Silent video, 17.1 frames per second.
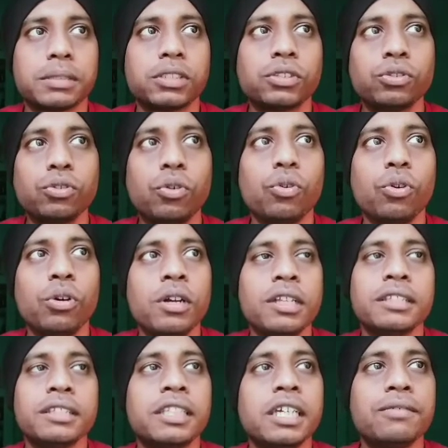So
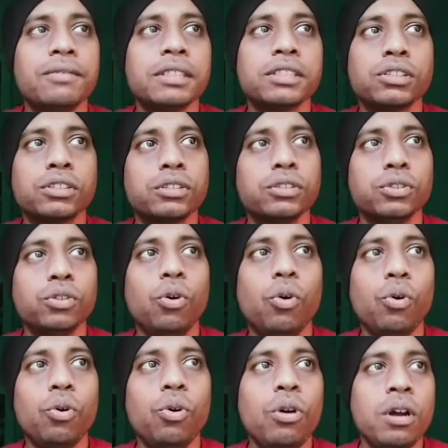there was
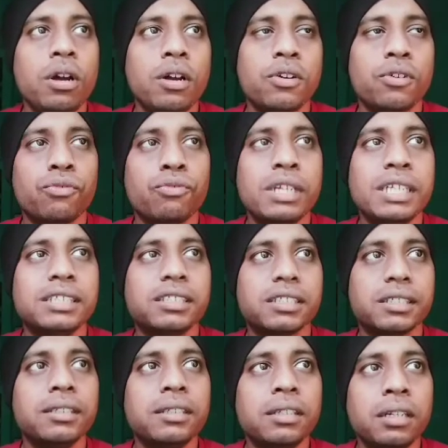no
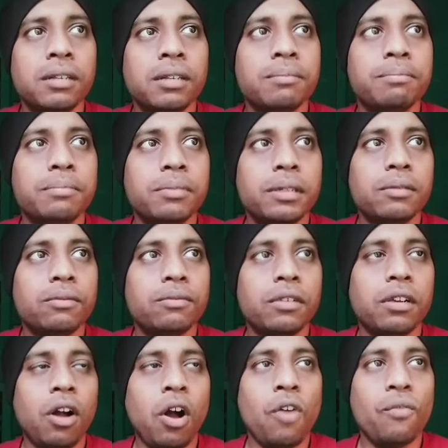reason
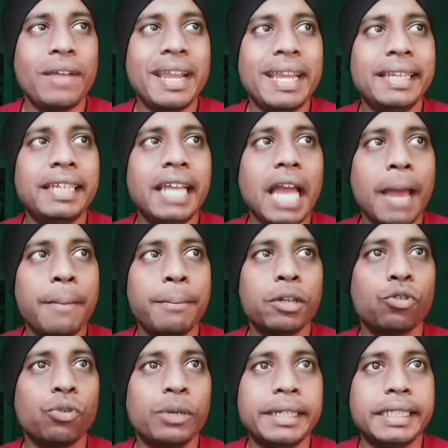of any
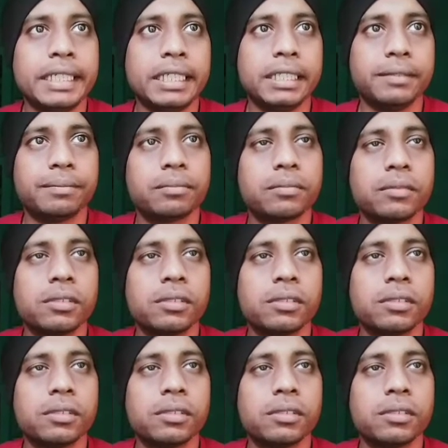ambiguity.